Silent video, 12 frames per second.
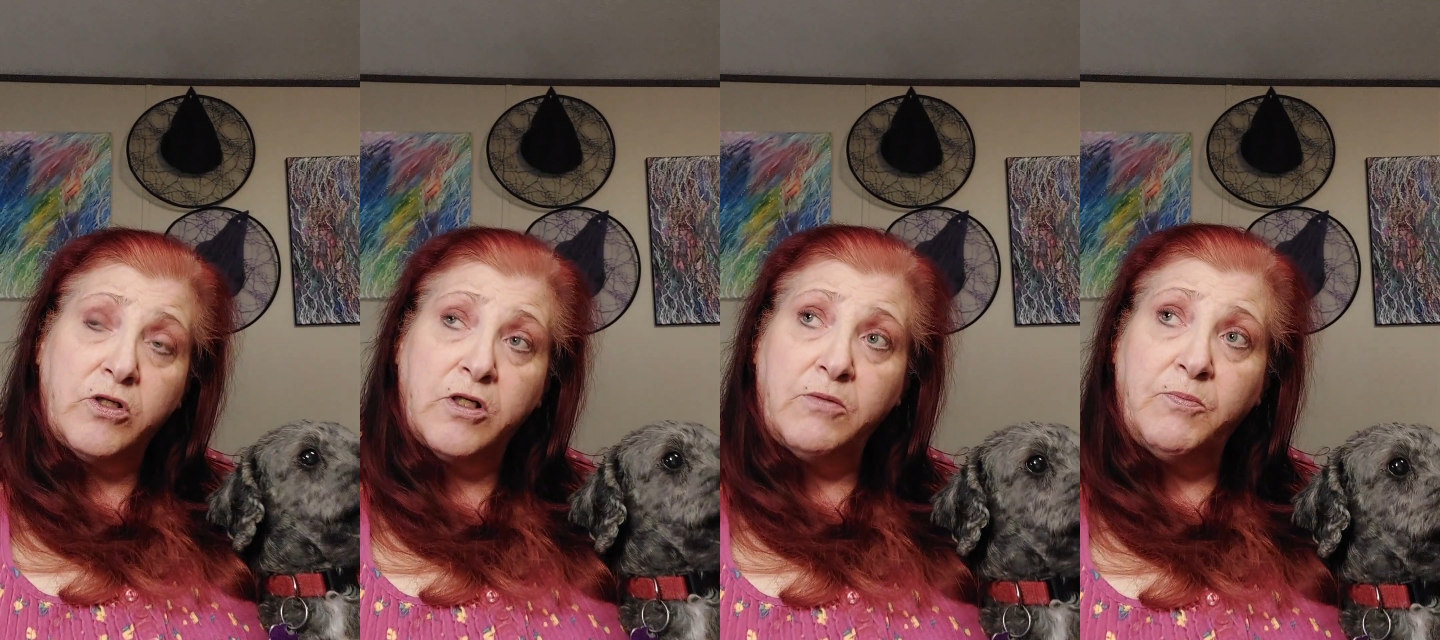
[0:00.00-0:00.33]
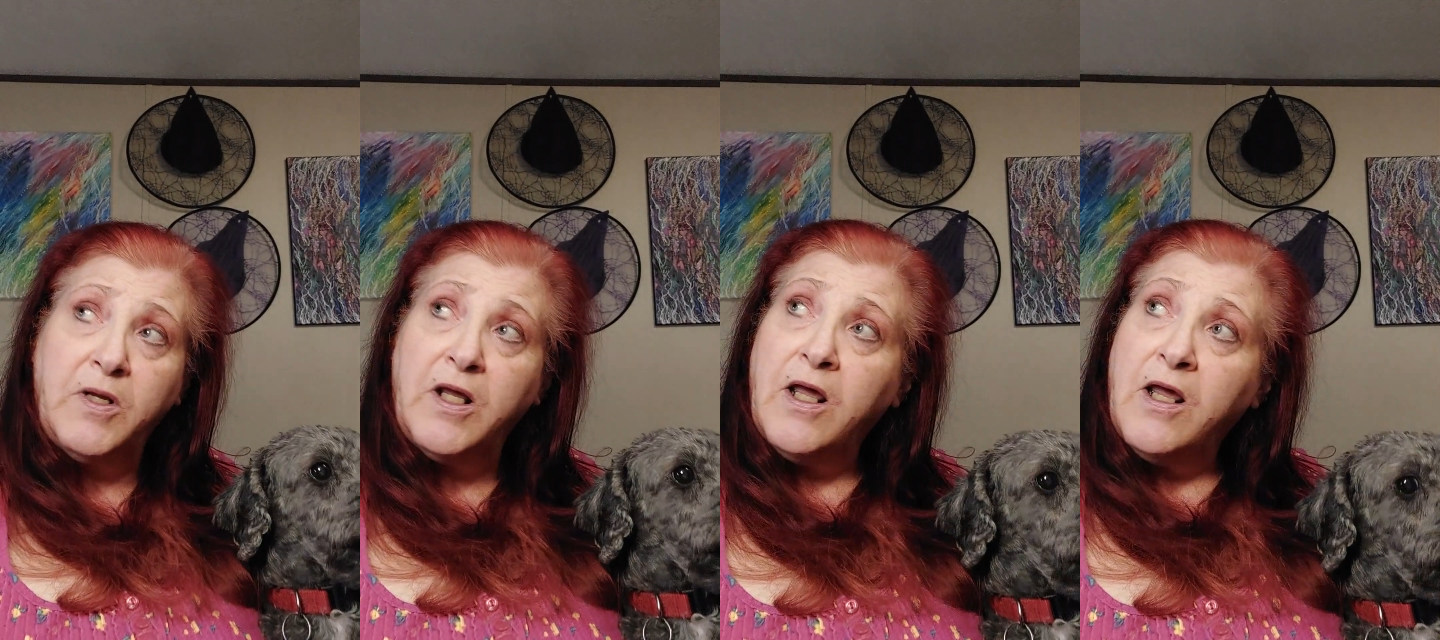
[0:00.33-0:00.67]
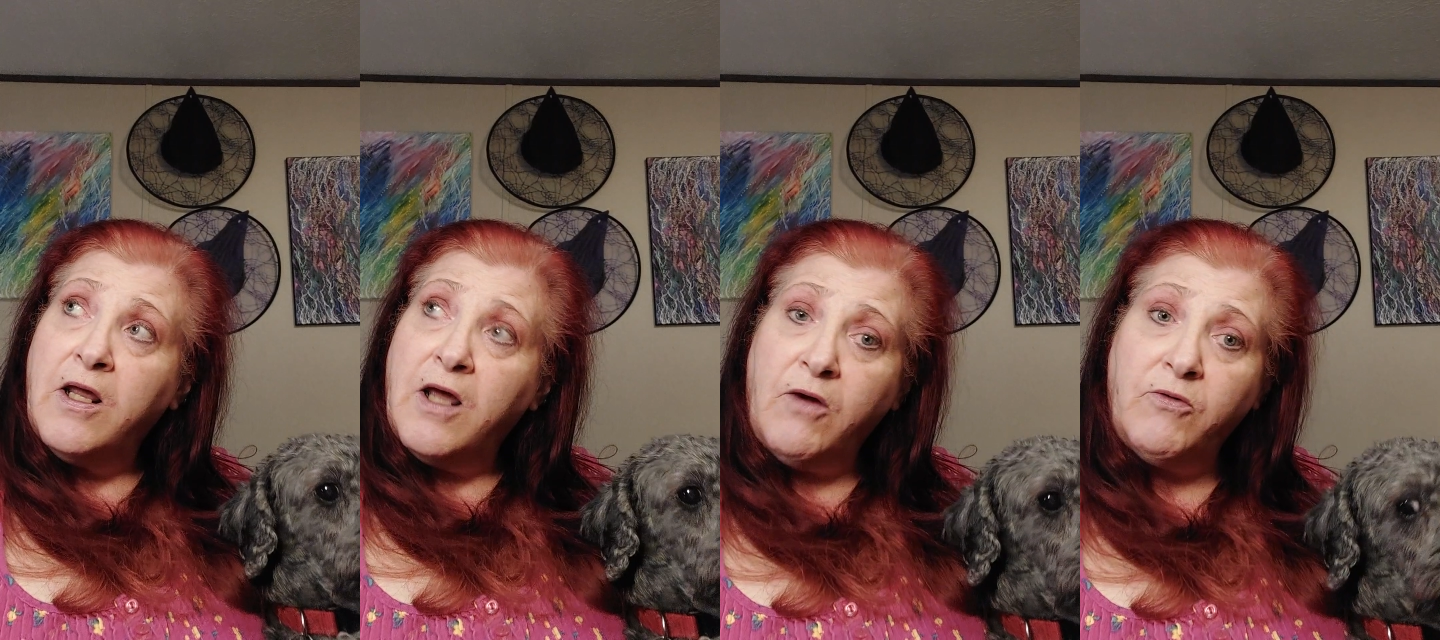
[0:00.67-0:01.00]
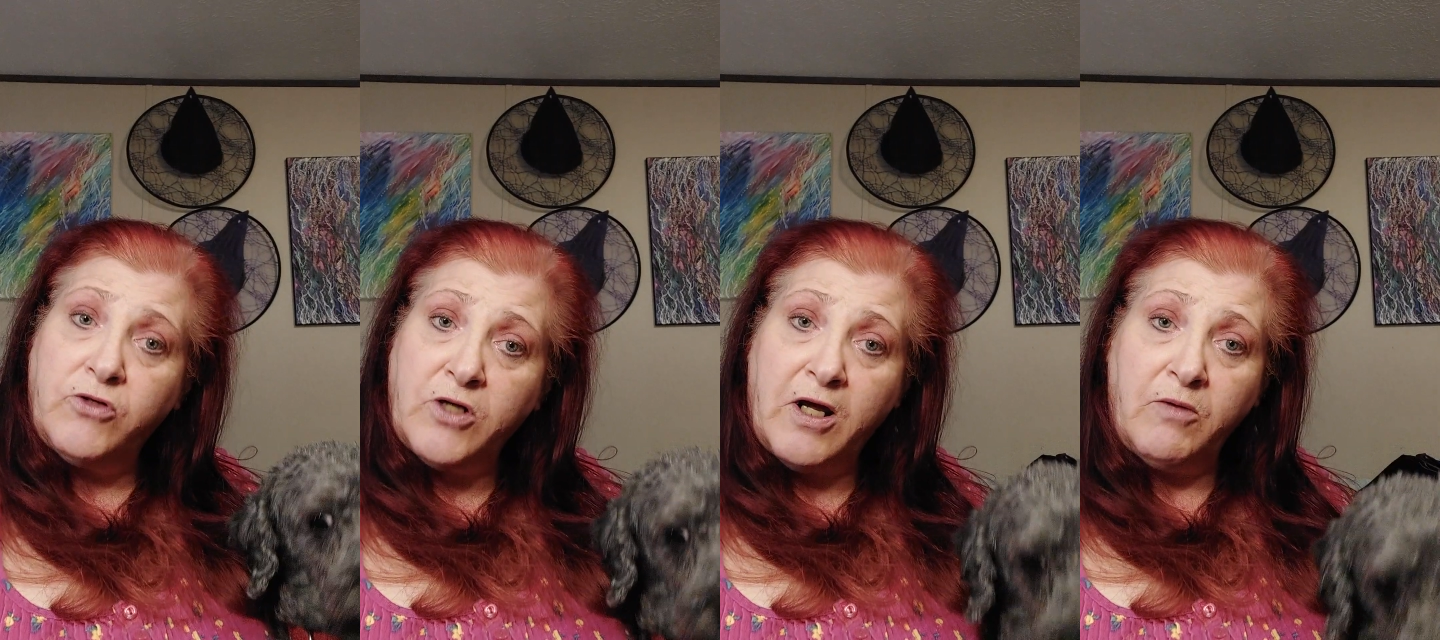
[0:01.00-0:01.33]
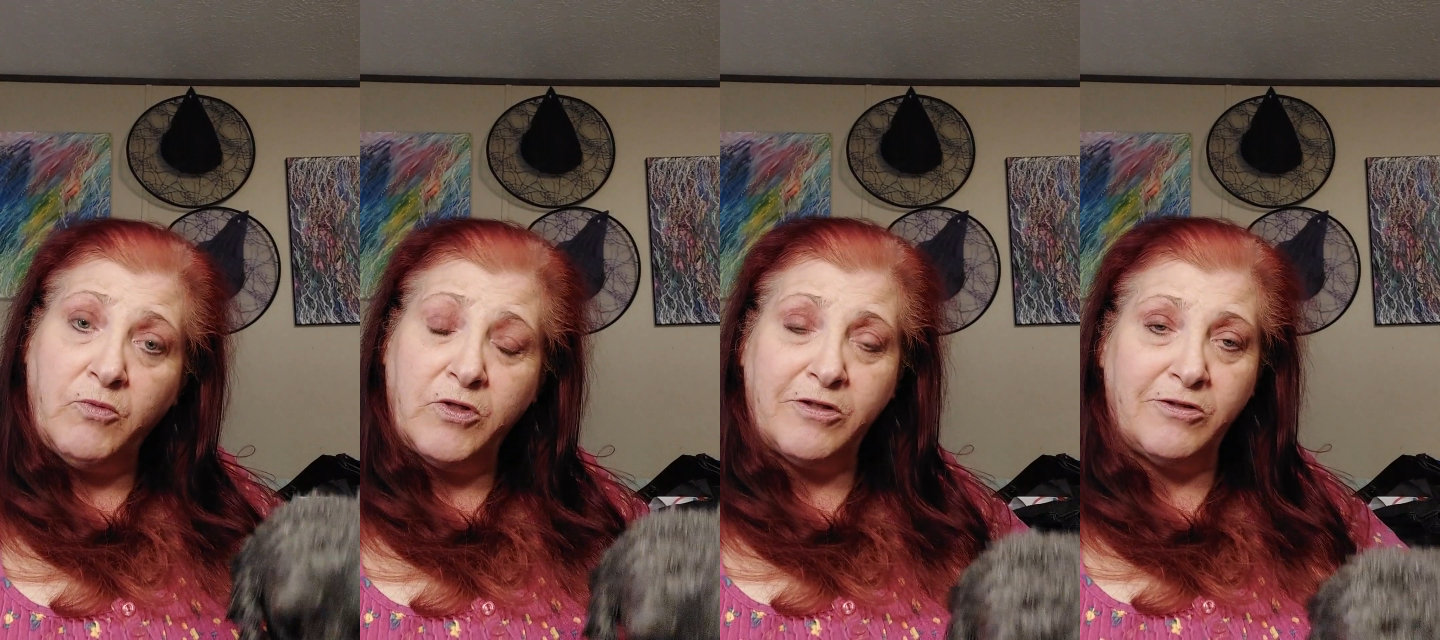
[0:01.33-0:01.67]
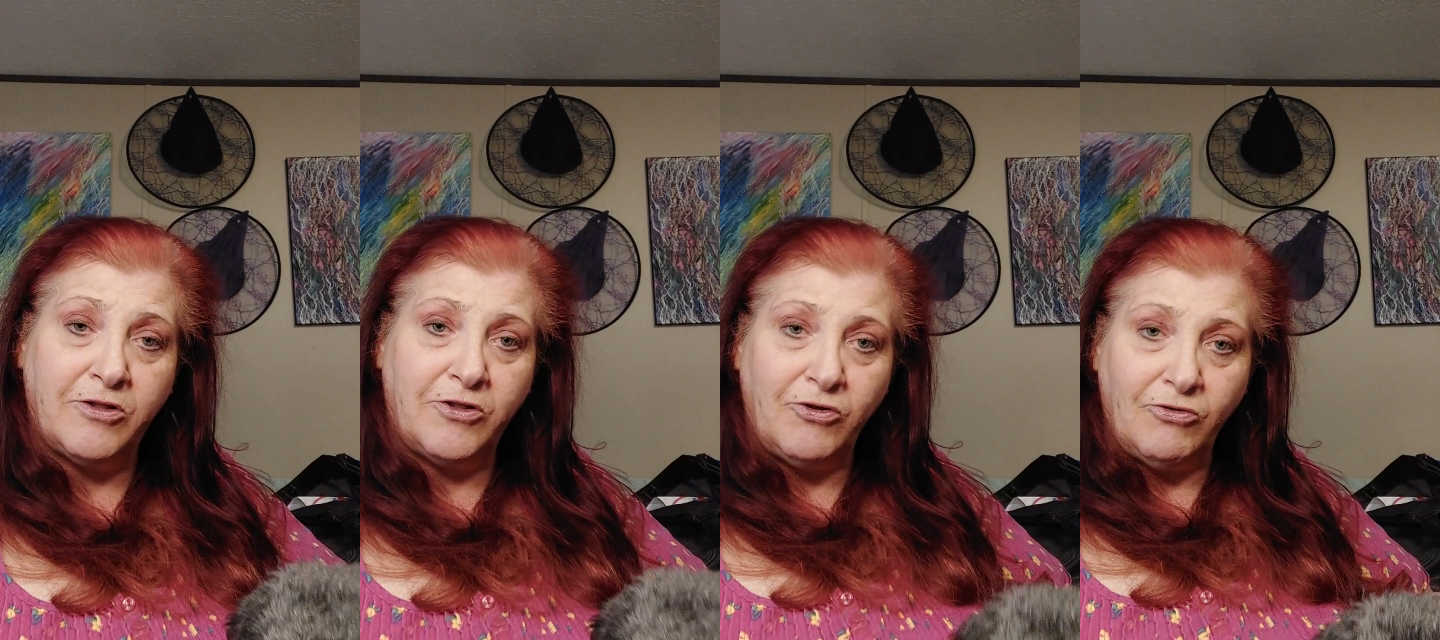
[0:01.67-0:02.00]
Just be, I was chatting with
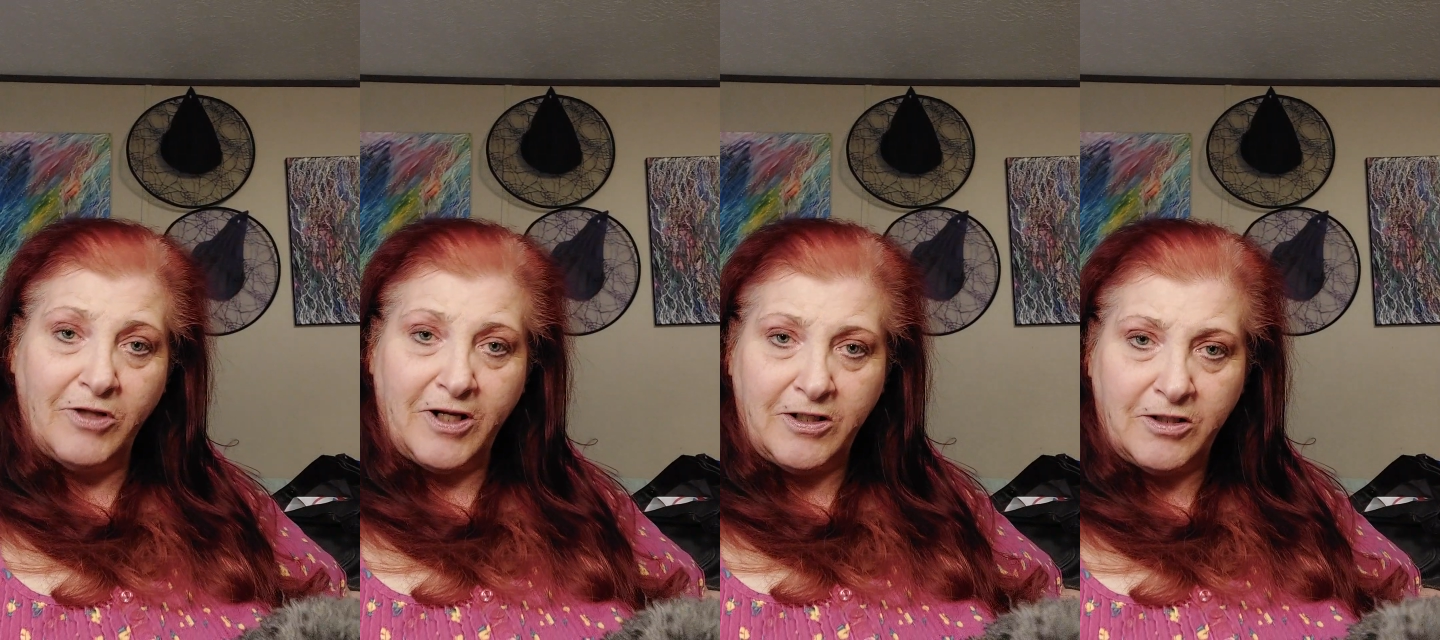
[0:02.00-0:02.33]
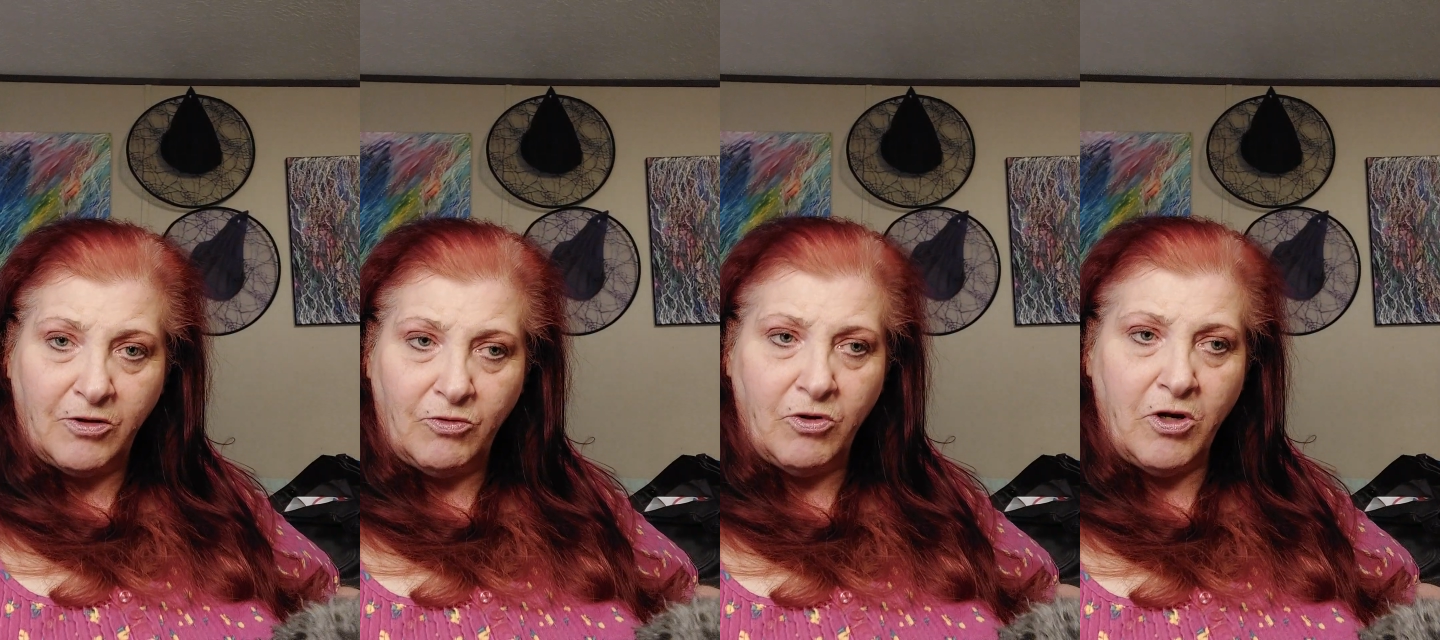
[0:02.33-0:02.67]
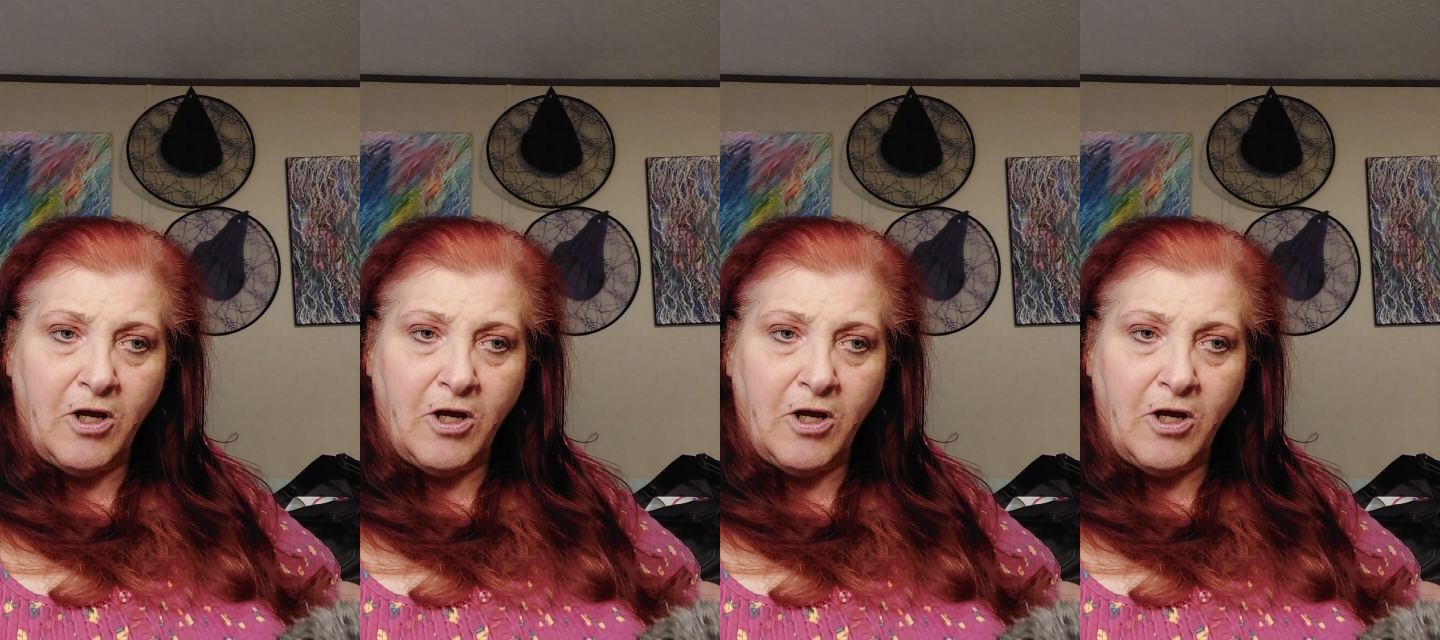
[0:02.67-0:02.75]
the two ladies that